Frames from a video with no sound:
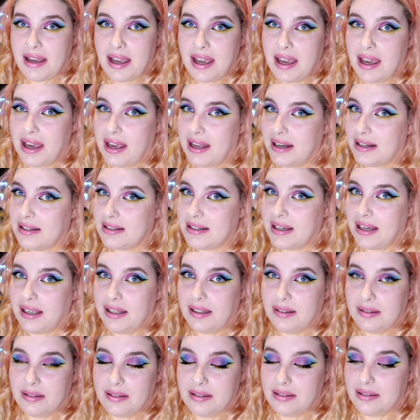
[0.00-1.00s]
and
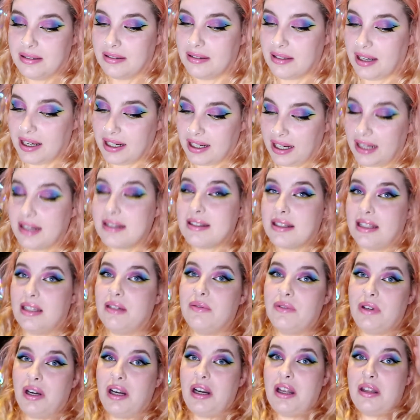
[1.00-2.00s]
I need to
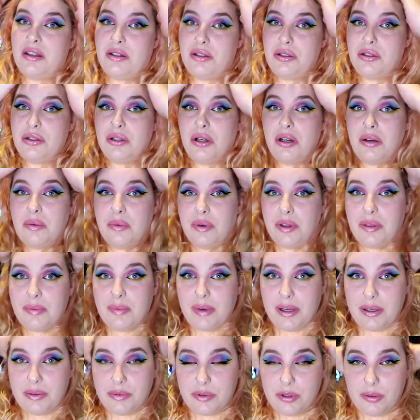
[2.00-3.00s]
give it another shot with
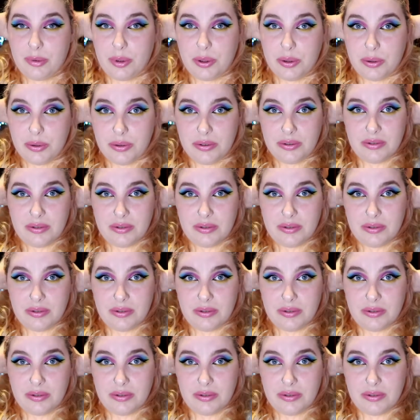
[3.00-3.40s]
my normal